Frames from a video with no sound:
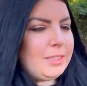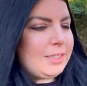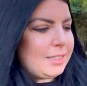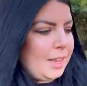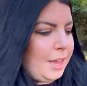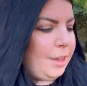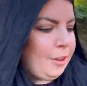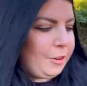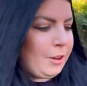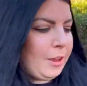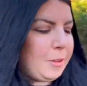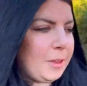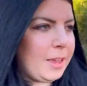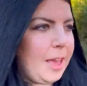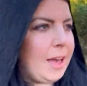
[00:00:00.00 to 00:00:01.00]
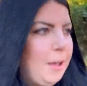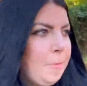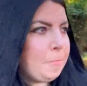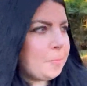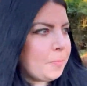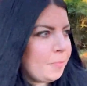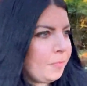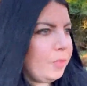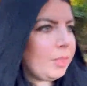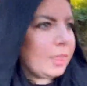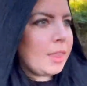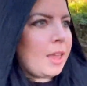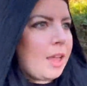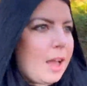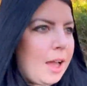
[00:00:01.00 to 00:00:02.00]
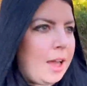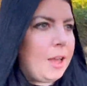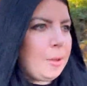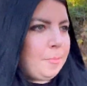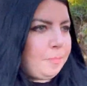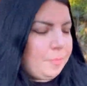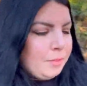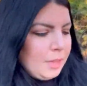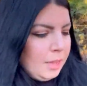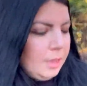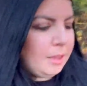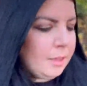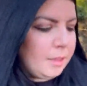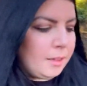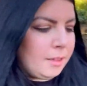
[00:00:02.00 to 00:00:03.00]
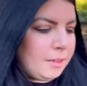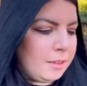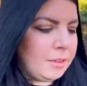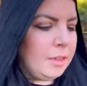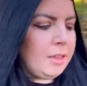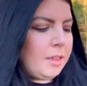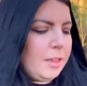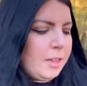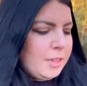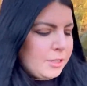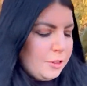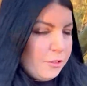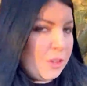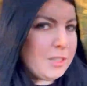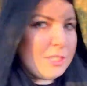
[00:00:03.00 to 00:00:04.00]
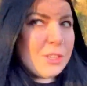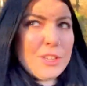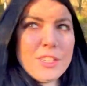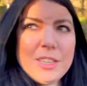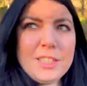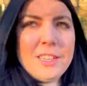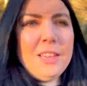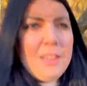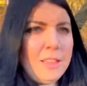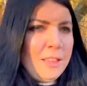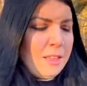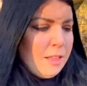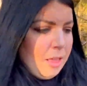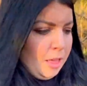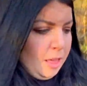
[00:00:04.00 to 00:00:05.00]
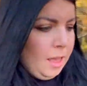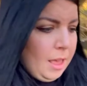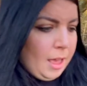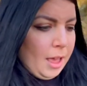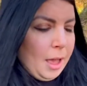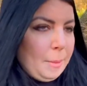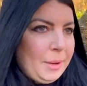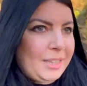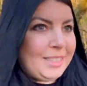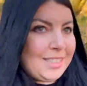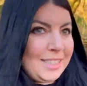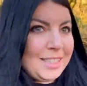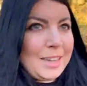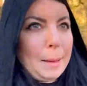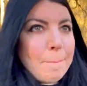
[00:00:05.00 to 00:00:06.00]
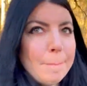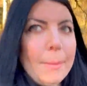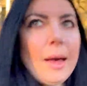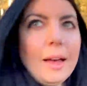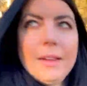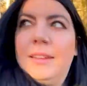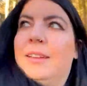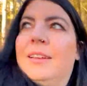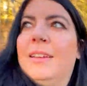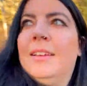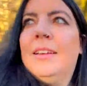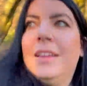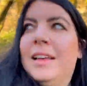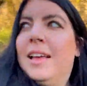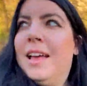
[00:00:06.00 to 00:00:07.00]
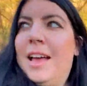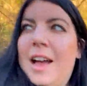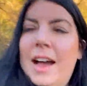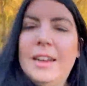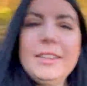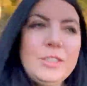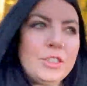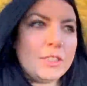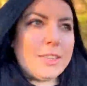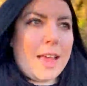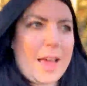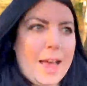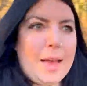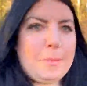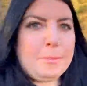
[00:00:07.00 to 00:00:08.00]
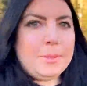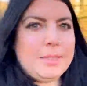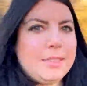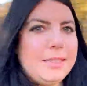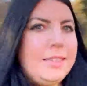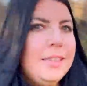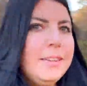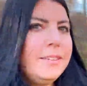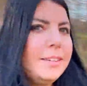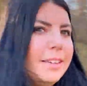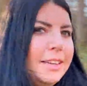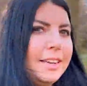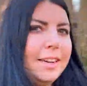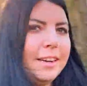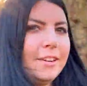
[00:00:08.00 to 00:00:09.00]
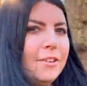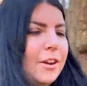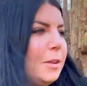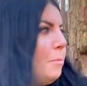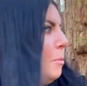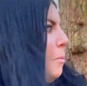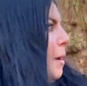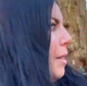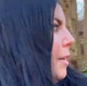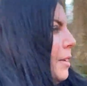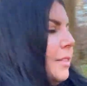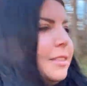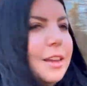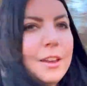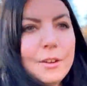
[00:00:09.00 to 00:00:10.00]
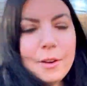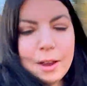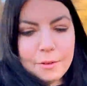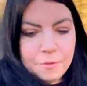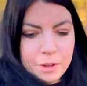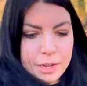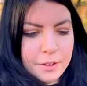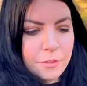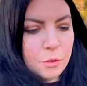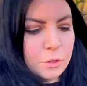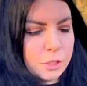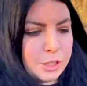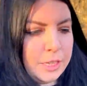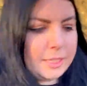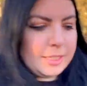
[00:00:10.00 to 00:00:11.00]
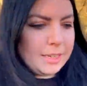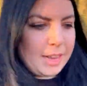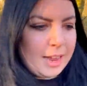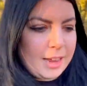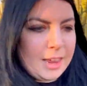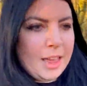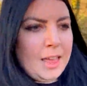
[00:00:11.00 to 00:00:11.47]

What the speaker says: So yeah, so far so good. I mean, it's December and it's just absolutely incredible weather, so I'm really fortunate today